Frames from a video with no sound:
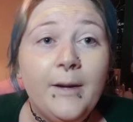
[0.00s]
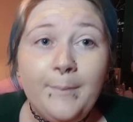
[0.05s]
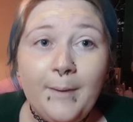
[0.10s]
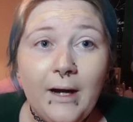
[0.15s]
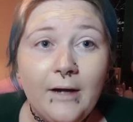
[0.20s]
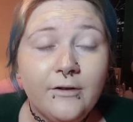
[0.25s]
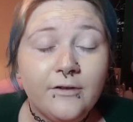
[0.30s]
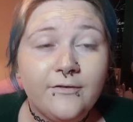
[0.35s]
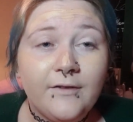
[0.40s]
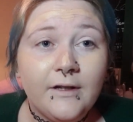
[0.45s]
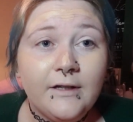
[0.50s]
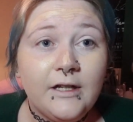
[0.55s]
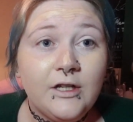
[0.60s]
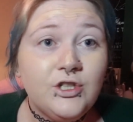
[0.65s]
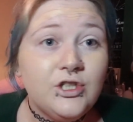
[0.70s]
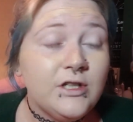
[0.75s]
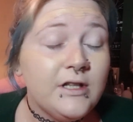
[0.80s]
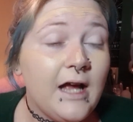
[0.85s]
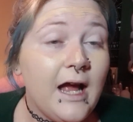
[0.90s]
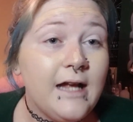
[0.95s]
powder
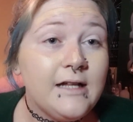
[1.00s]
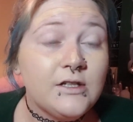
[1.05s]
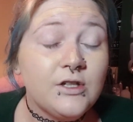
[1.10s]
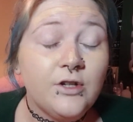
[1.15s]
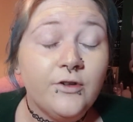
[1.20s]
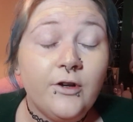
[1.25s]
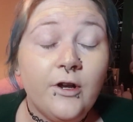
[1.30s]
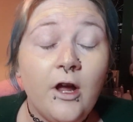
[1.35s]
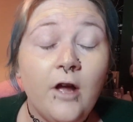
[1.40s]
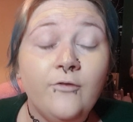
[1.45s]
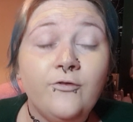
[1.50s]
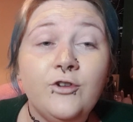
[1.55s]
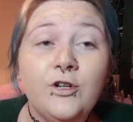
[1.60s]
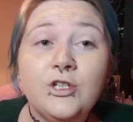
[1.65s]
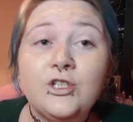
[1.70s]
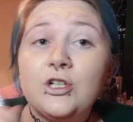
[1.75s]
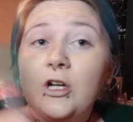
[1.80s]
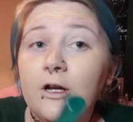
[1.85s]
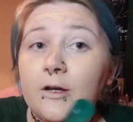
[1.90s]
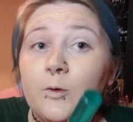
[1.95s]
foundation that has good
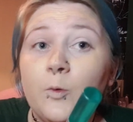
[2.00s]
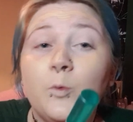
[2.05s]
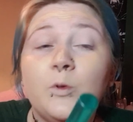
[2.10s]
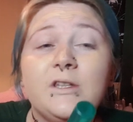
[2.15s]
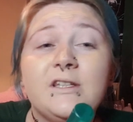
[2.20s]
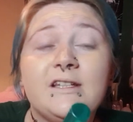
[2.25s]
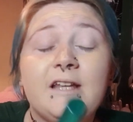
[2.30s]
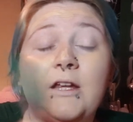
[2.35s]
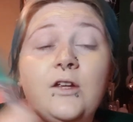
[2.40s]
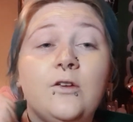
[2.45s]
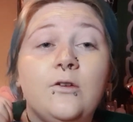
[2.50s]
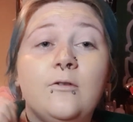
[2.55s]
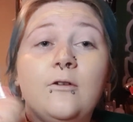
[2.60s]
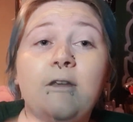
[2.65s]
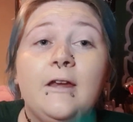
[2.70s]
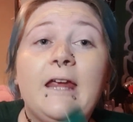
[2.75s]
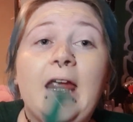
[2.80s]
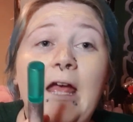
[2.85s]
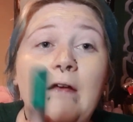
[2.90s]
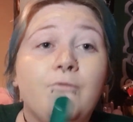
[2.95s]
coverage, I would say
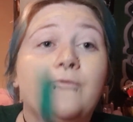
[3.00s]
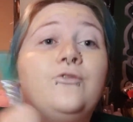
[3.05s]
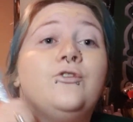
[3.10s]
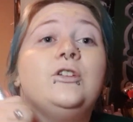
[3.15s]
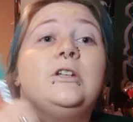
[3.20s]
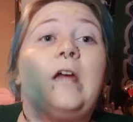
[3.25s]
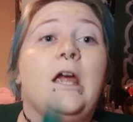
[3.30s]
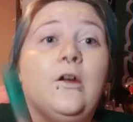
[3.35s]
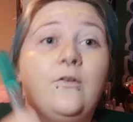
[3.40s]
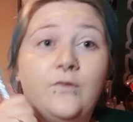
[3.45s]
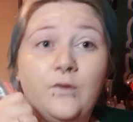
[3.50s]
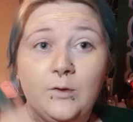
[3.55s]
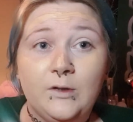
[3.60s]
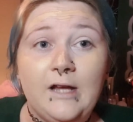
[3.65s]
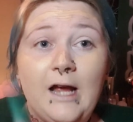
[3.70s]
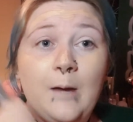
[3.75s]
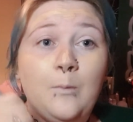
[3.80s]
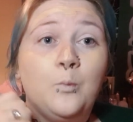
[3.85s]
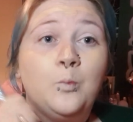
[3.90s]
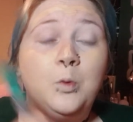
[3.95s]
Younique every day of the
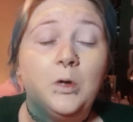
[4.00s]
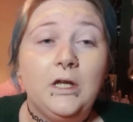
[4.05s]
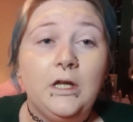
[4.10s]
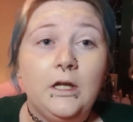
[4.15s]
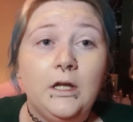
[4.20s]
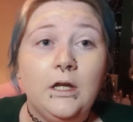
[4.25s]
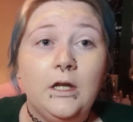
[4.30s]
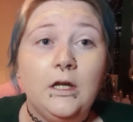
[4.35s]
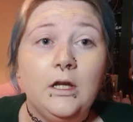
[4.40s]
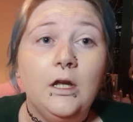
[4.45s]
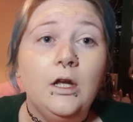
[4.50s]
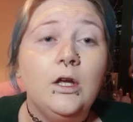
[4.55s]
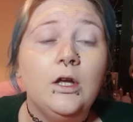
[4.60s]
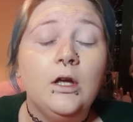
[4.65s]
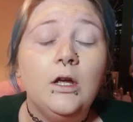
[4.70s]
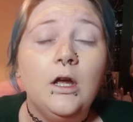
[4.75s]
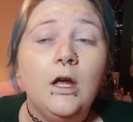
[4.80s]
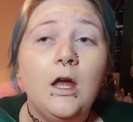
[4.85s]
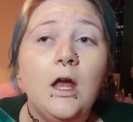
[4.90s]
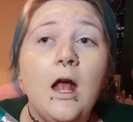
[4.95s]
damn week.
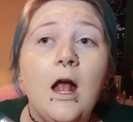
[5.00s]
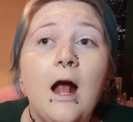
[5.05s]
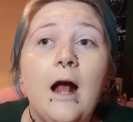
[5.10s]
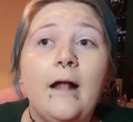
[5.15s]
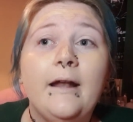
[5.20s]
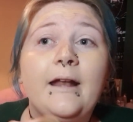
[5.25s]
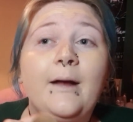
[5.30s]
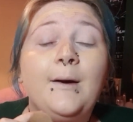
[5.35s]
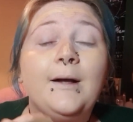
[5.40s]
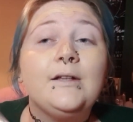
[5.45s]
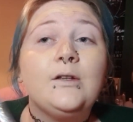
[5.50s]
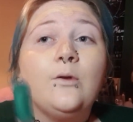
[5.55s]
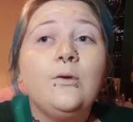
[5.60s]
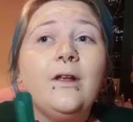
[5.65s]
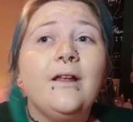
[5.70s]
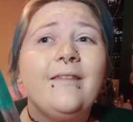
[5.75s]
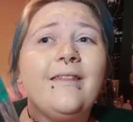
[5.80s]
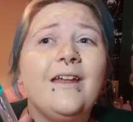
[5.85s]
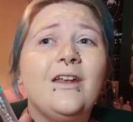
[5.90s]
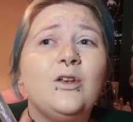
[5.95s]
Now, I don't
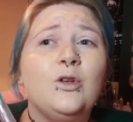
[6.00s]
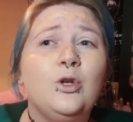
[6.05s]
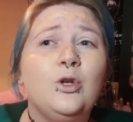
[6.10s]
like their